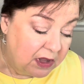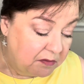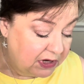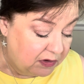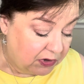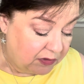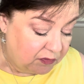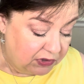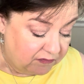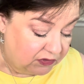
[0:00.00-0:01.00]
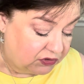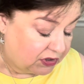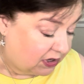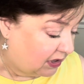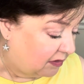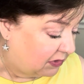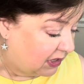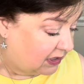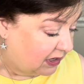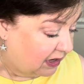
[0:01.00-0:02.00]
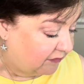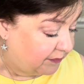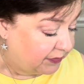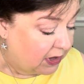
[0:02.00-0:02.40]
But anyway, we'll give it a try. I'm glad to have it.